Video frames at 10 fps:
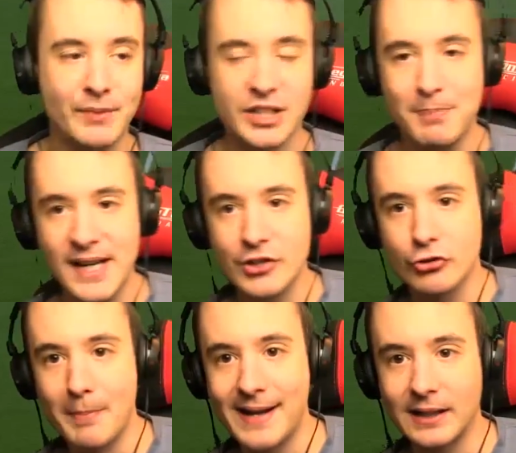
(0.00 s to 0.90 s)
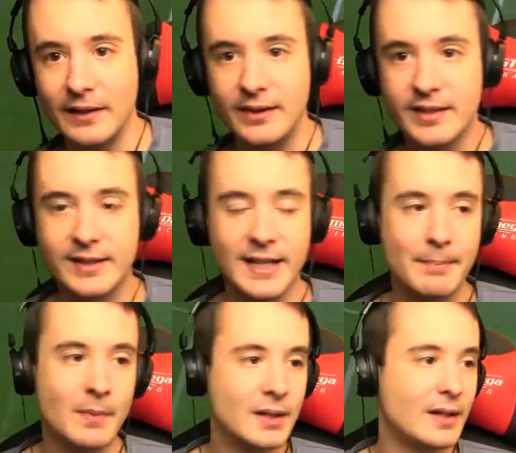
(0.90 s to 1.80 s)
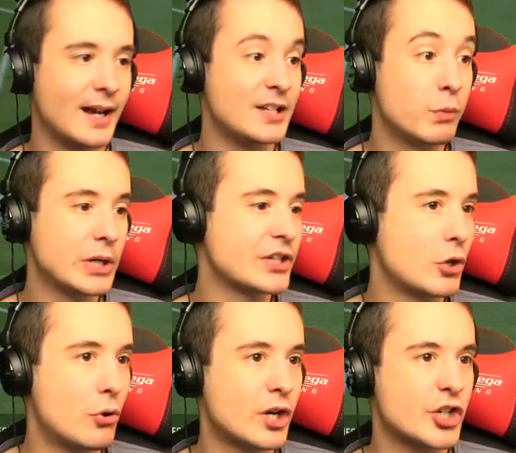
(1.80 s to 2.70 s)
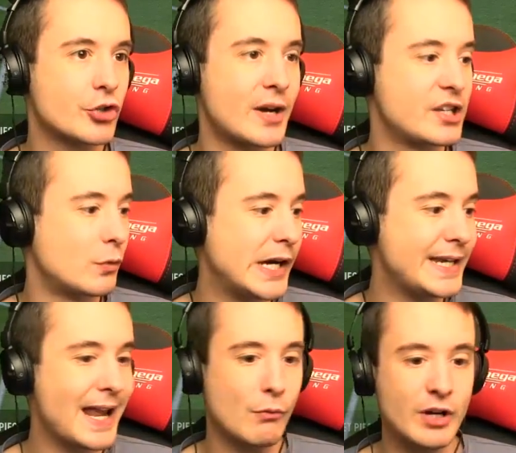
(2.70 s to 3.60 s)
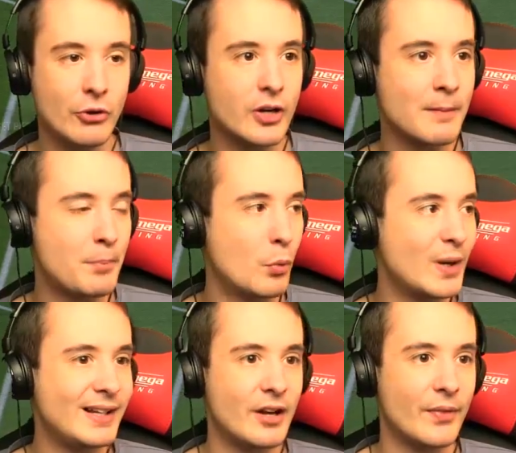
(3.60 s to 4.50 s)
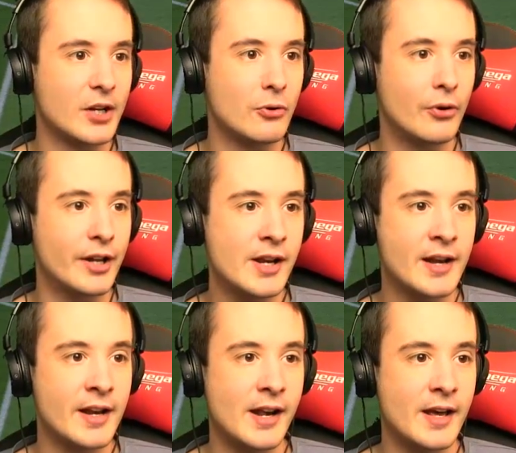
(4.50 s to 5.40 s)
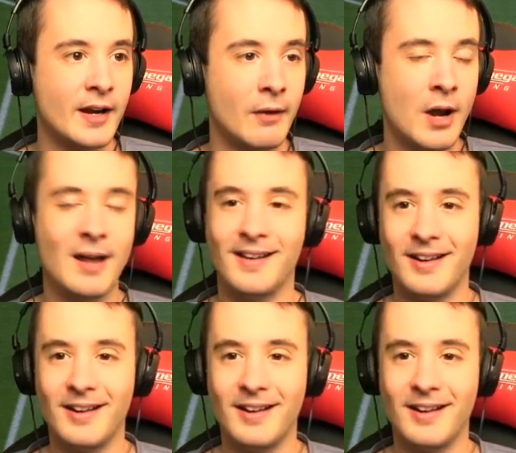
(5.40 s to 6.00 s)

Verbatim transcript: He's been instrumental in this team, and he's won us a corner straight away. Now, we're not going to put Willian on the corner. No.